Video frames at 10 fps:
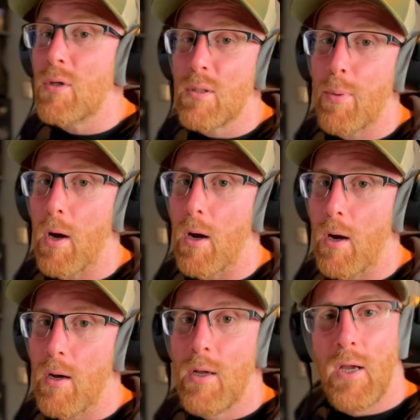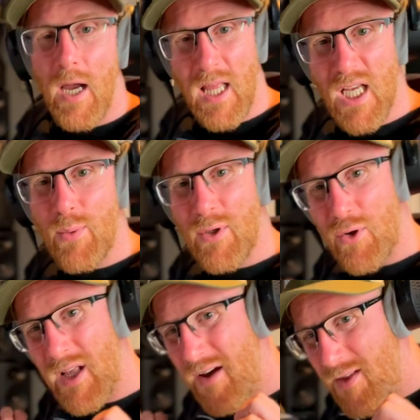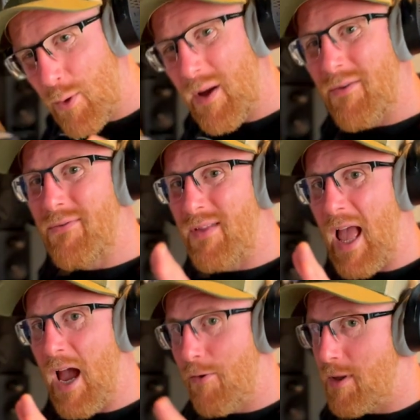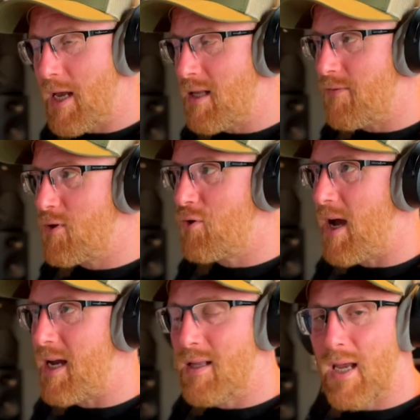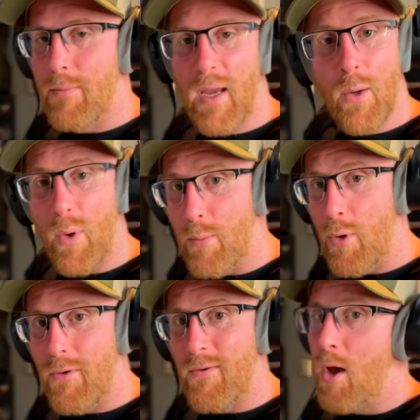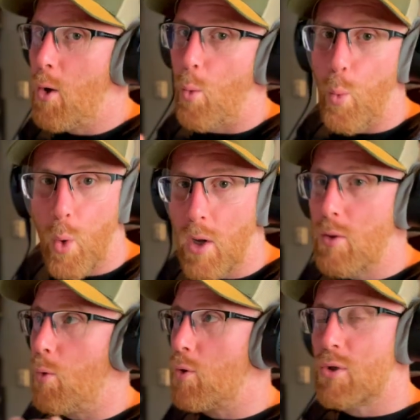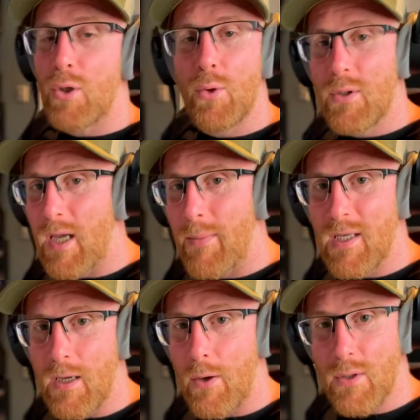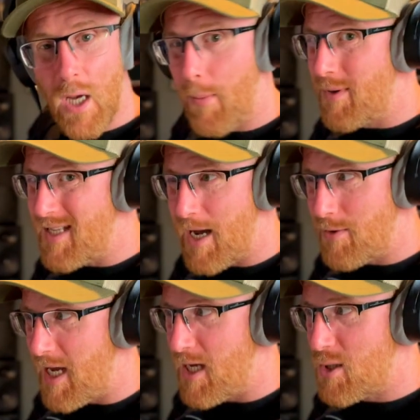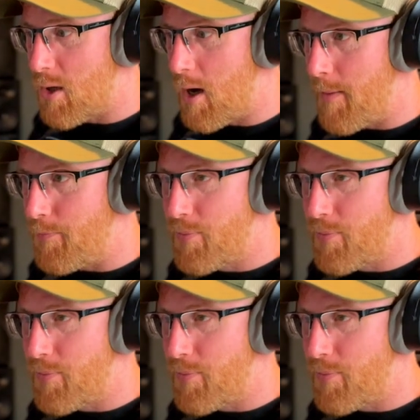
part, unless we're trying to have a little bit of flair at the end of a track in DnB, we move 1 or 2 semitones up and down each time.